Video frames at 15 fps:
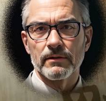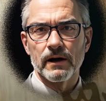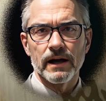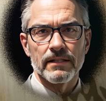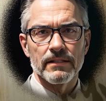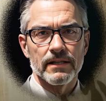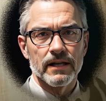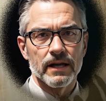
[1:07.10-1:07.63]

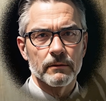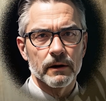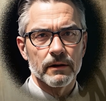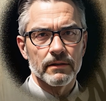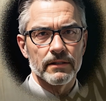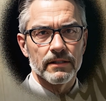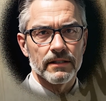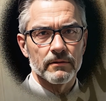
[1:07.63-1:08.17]
vast
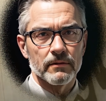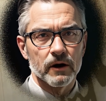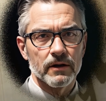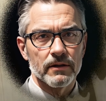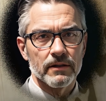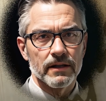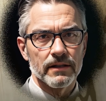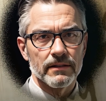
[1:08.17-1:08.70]
expanses of
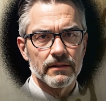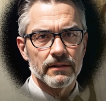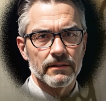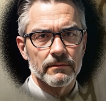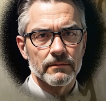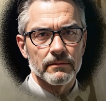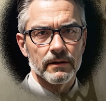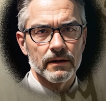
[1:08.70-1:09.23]
continents.
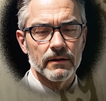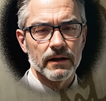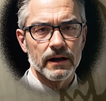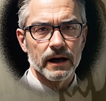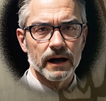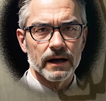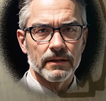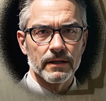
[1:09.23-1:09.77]

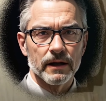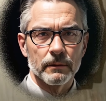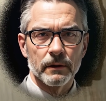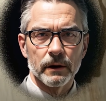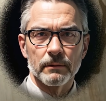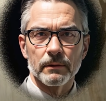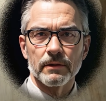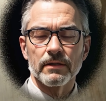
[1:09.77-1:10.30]
In the
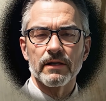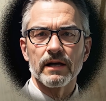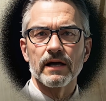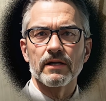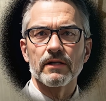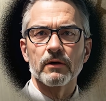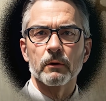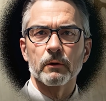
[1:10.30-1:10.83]
upcoming
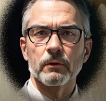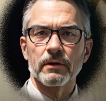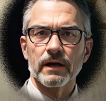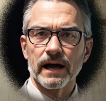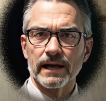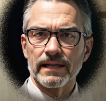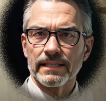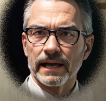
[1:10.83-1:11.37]
scenes, we will
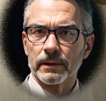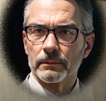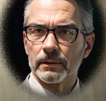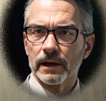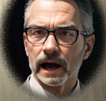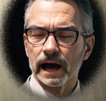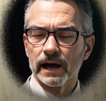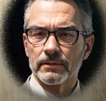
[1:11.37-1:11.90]
take a deep
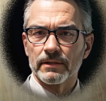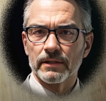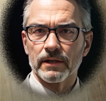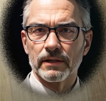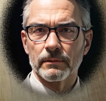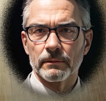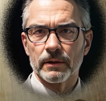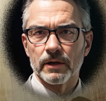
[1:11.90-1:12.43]
dive into
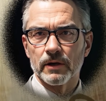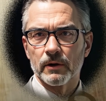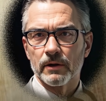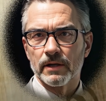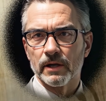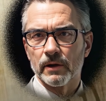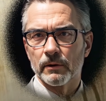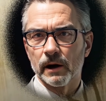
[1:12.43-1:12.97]
the mystery
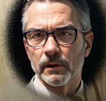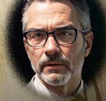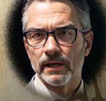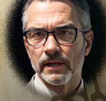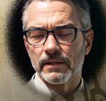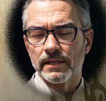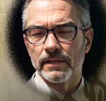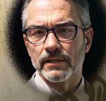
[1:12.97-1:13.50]

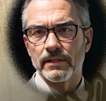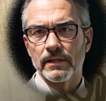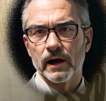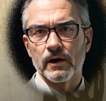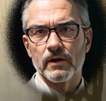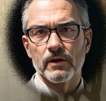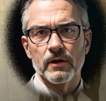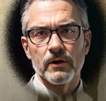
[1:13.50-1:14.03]
surrounding these
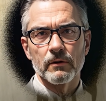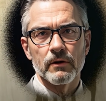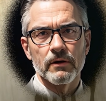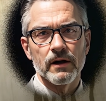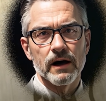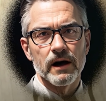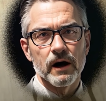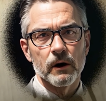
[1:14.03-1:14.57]
star
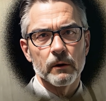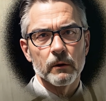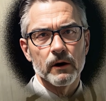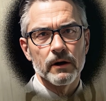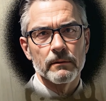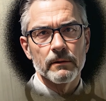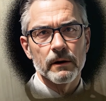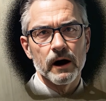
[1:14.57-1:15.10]
children. We'll
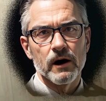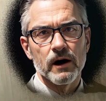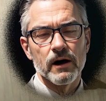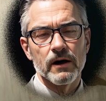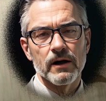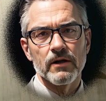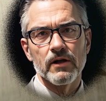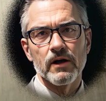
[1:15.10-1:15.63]
embark
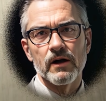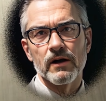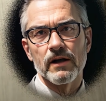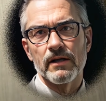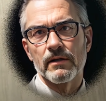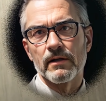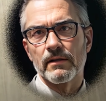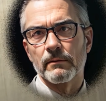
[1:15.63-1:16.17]
on a
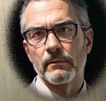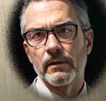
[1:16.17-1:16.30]
journey to the